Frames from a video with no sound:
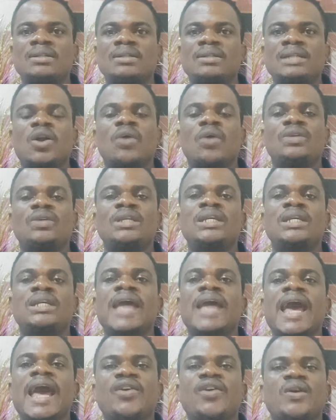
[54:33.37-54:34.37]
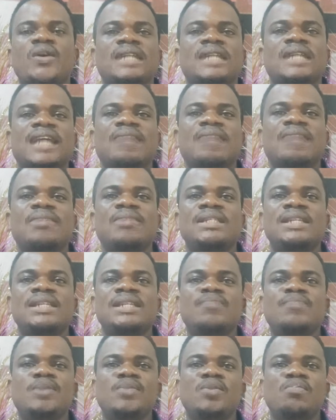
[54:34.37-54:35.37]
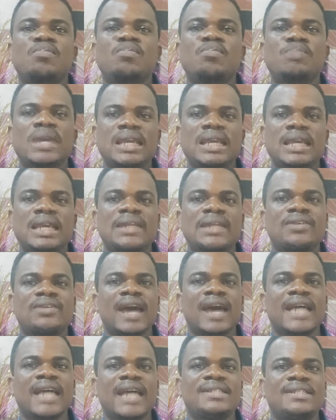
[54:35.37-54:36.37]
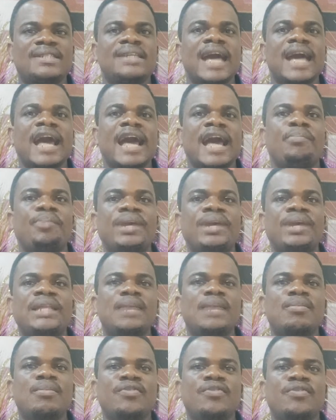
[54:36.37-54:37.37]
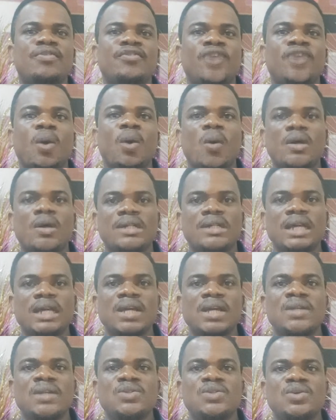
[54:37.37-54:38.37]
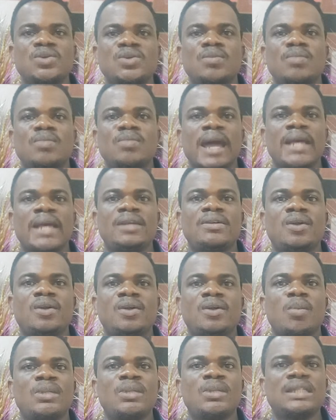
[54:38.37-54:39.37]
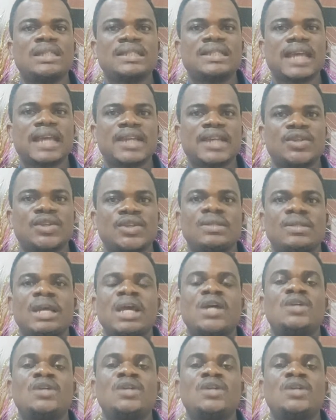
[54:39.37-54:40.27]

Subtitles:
The errors that I've been seeing people make in writing, I bring them forward to my community section.